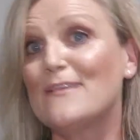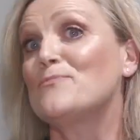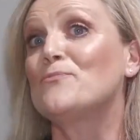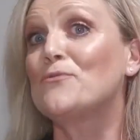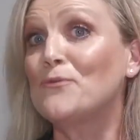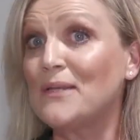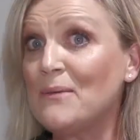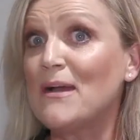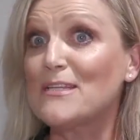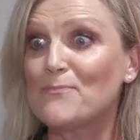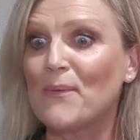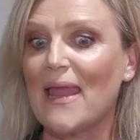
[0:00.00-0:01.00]
pretty
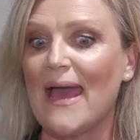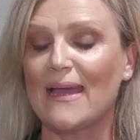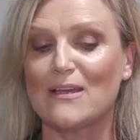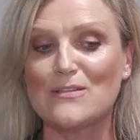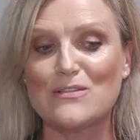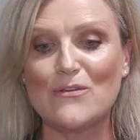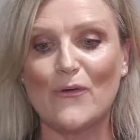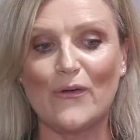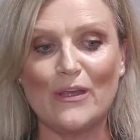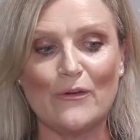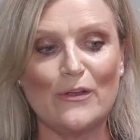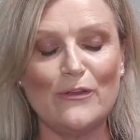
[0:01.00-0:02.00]
much black. So,
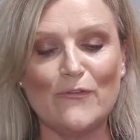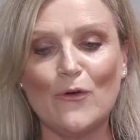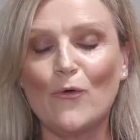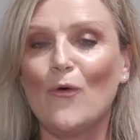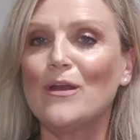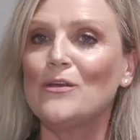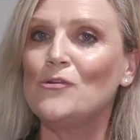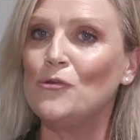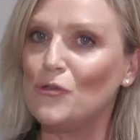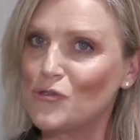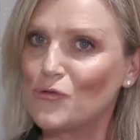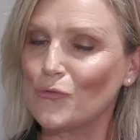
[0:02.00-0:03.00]
you've got quite a
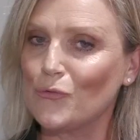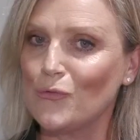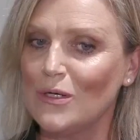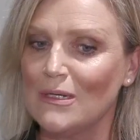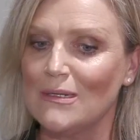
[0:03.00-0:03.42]
neutral